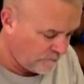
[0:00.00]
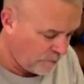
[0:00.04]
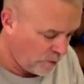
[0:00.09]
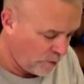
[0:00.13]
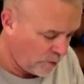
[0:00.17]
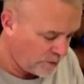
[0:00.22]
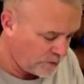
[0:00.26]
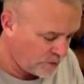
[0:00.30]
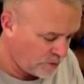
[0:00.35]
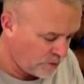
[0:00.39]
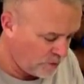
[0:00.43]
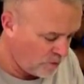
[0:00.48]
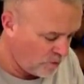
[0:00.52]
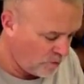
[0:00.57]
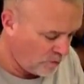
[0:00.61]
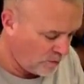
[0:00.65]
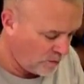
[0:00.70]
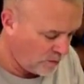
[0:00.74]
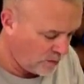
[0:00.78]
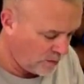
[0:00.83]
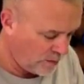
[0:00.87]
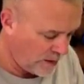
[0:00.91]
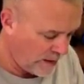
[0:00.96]

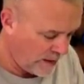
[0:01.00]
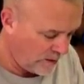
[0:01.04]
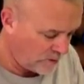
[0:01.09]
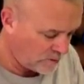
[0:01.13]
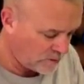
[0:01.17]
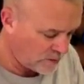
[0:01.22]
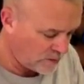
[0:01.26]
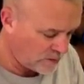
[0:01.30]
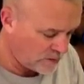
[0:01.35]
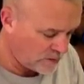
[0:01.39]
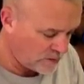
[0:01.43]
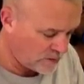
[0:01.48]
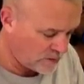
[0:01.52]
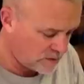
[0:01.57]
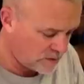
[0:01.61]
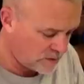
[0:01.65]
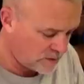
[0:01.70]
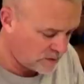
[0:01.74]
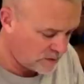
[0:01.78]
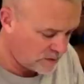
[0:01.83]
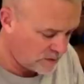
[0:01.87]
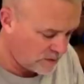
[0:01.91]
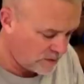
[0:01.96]
0.21
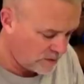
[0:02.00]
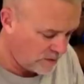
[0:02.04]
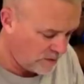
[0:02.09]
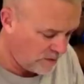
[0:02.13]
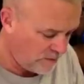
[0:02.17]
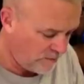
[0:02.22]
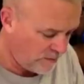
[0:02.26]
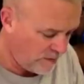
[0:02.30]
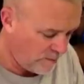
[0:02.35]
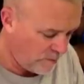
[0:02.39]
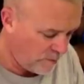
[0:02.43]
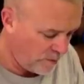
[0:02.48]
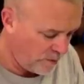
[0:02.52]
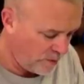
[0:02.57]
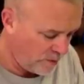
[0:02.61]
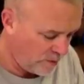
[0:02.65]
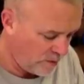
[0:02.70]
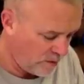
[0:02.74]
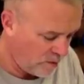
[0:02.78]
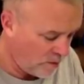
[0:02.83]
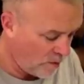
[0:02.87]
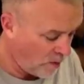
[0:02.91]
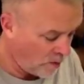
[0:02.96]
ounces of
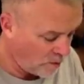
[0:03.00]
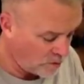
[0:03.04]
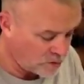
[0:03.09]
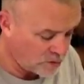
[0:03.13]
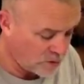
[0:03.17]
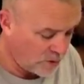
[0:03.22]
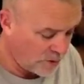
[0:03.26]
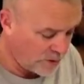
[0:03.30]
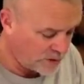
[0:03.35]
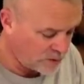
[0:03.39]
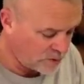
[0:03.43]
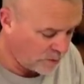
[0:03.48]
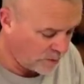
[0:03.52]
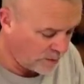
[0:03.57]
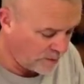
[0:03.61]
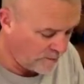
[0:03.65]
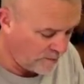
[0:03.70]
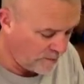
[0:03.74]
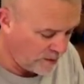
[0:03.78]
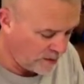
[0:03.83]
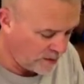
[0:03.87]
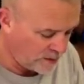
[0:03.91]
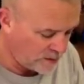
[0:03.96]
Amarillo, also at 20
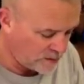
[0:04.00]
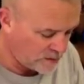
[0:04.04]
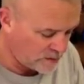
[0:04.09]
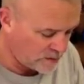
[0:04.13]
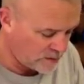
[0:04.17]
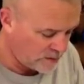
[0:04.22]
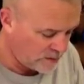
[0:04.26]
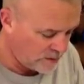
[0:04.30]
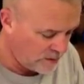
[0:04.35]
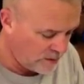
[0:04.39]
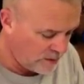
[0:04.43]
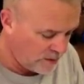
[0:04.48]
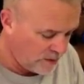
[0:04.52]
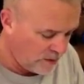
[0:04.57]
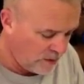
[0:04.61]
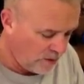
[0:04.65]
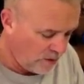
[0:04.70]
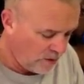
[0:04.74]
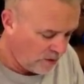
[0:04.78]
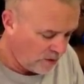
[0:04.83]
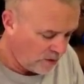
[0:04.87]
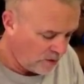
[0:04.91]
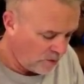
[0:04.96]
minutes.
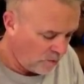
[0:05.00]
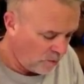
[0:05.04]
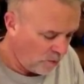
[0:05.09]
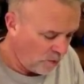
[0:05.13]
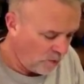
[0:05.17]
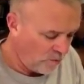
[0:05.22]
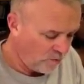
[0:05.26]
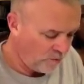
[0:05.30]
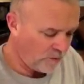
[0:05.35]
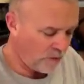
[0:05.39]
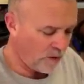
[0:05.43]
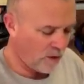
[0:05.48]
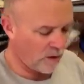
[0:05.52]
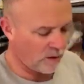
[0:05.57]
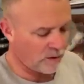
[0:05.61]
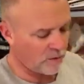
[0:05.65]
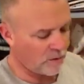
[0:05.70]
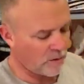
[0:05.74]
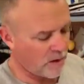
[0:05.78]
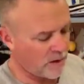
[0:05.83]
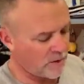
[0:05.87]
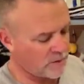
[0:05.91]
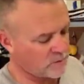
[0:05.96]

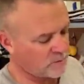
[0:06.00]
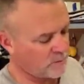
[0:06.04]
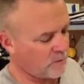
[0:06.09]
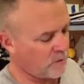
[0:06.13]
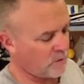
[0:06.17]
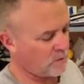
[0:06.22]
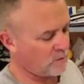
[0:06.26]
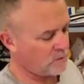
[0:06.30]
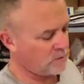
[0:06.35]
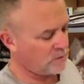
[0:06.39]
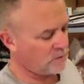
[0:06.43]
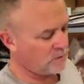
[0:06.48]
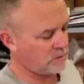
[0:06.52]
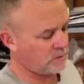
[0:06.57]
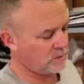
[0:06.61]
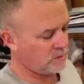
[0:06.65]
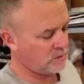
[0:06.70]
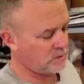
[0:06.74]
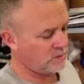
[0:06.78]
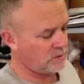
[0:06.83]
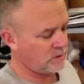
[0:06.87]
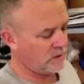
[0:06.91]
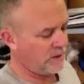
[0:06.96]
Whirlflock or Irish
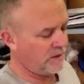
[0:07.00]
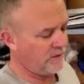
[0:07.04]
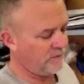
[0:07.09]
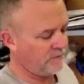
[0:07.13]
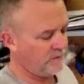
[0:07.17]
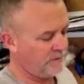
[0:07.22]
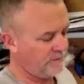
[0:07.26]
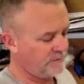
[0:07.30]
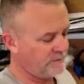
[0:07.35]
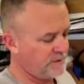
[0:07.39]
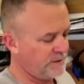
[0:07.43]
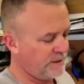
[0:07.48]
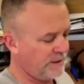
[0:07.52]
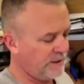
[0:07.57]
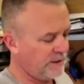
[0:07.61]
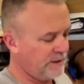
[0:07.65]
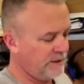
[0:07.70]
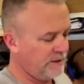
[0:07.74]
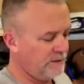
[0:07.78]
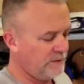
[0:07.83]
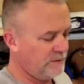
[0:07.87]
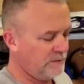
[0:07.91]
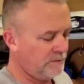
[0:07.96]
Moss at
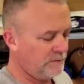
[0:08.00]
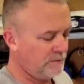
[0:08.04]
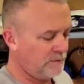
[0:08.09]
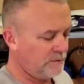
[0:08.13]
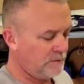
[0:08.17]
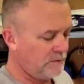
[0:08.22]
15.